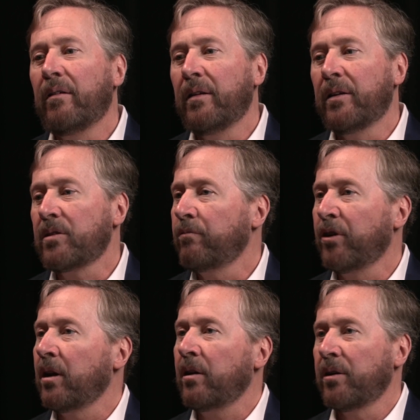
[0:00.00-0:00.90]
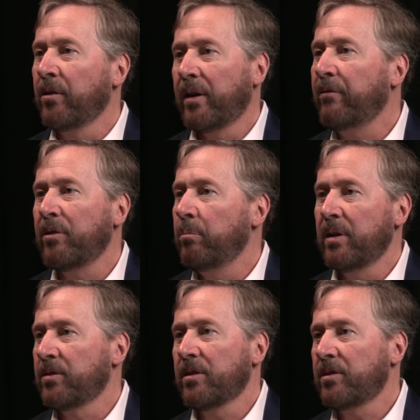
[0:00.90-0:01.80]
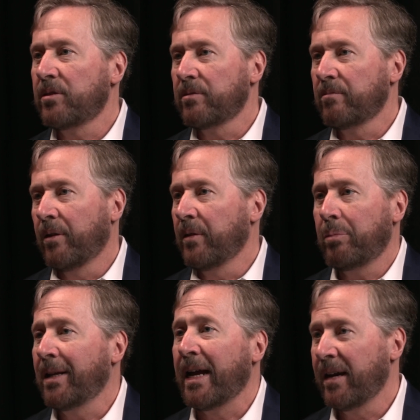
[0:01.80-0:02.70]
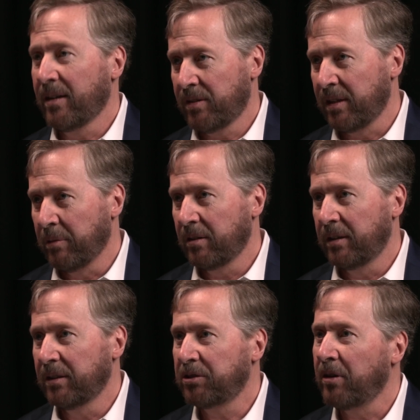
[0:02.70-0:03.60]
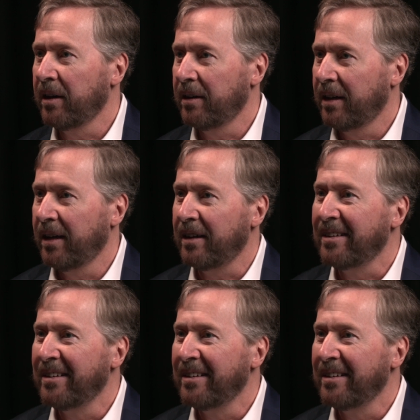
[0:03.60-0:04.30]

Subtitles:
It's very clear that every business on the planet seemingly is trying to get